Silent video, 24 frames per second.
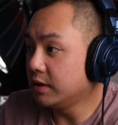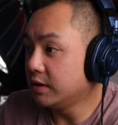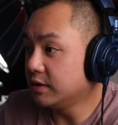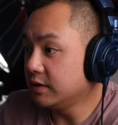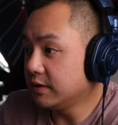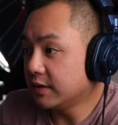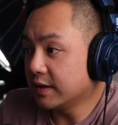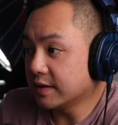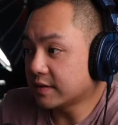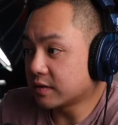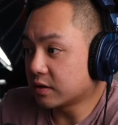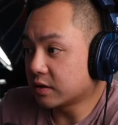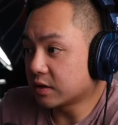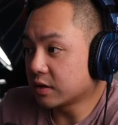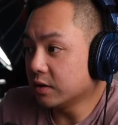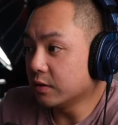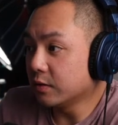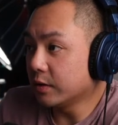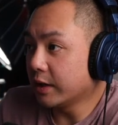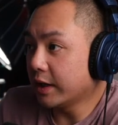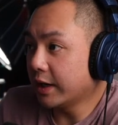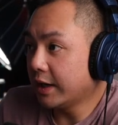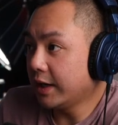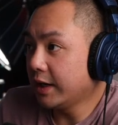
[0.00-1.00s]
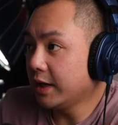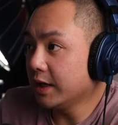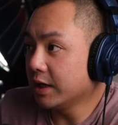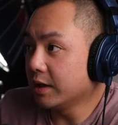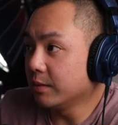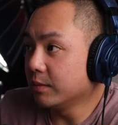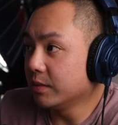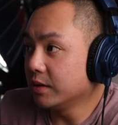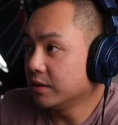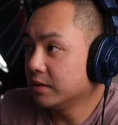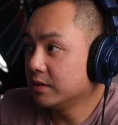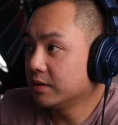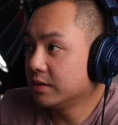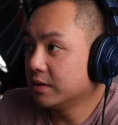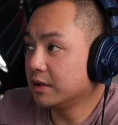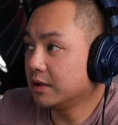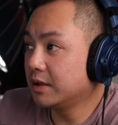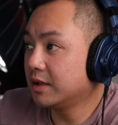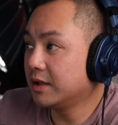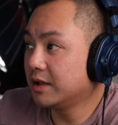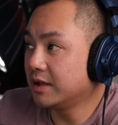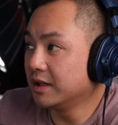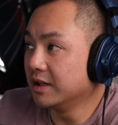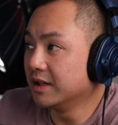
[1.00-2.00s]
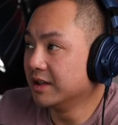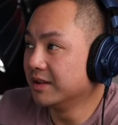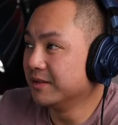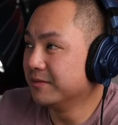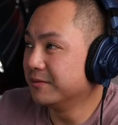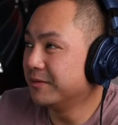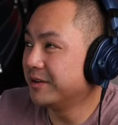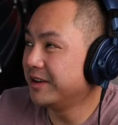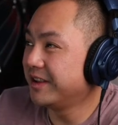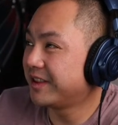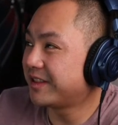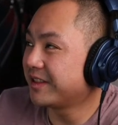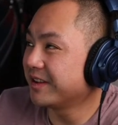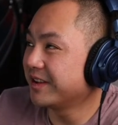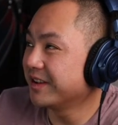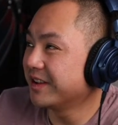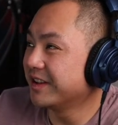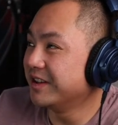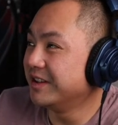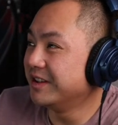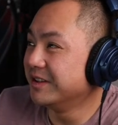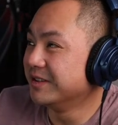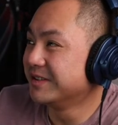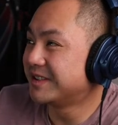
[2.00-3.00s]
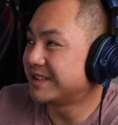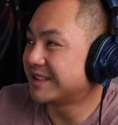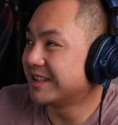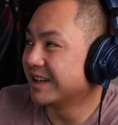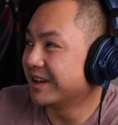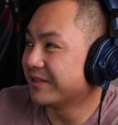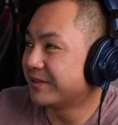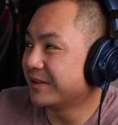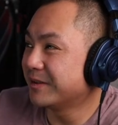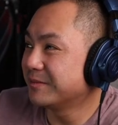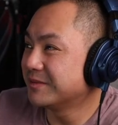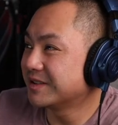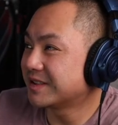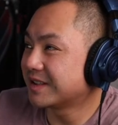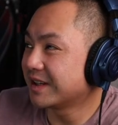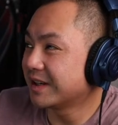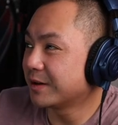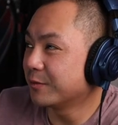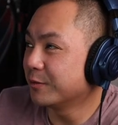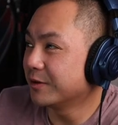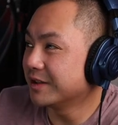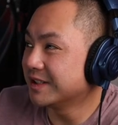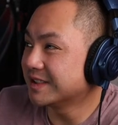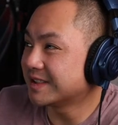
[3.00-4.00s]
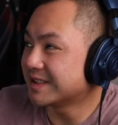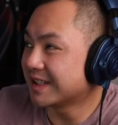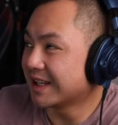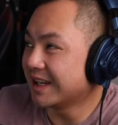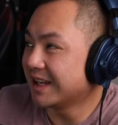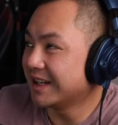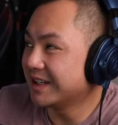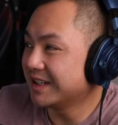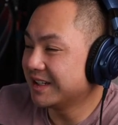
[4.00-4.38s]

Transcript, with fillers: you guys are going ham with all the new stuff. I'm just like, what is that?